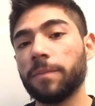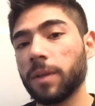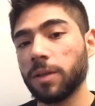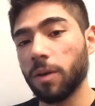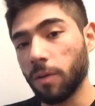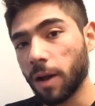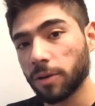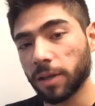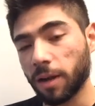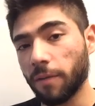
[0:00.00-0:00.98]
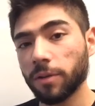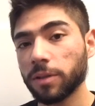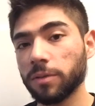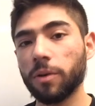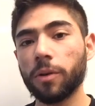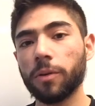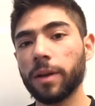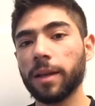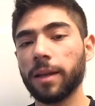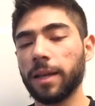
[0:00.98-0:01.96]
So under the covers,
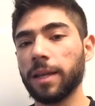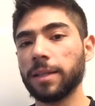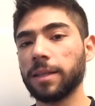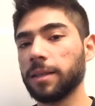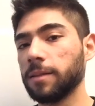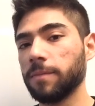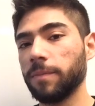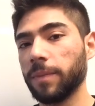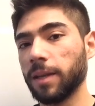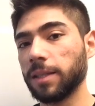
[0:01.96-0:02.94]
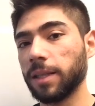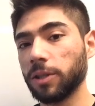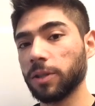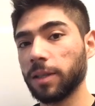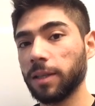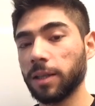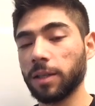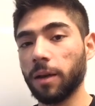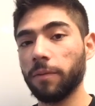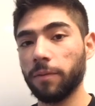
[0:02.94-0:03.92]
Notary is essentially the
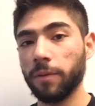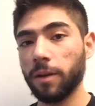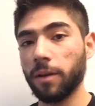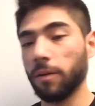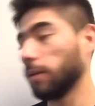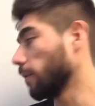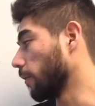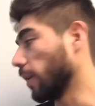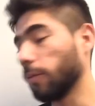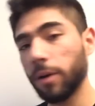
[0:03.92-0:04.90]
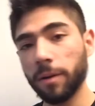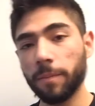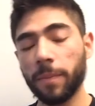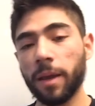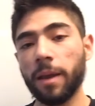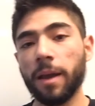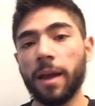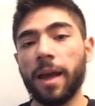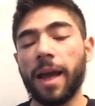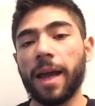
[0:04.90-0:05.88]
TUF framework,
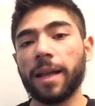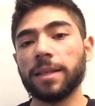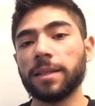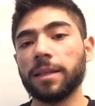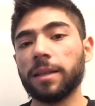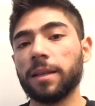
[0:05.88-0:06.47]
and